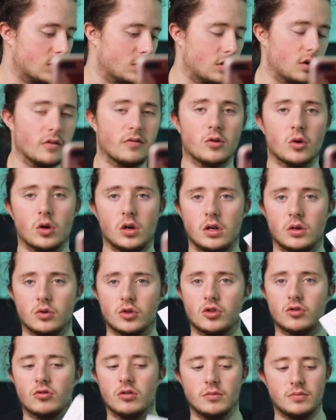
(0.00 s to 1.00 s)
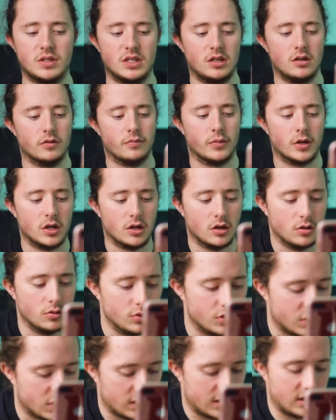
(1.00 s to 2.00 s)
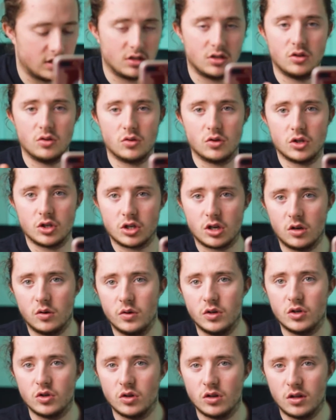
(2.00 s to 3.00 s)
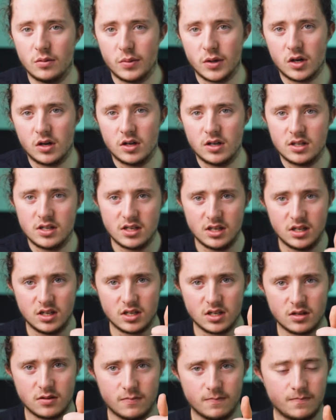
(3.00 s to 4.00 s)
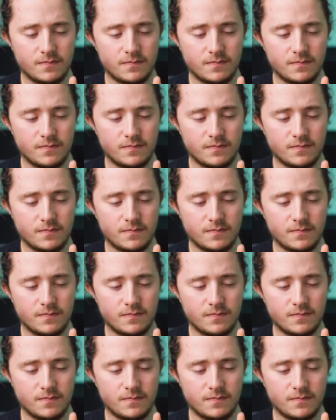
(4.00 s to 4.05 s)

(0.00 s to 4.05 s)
I've got a little script here of my notes, and you're just going to enjoy the behind the scenes.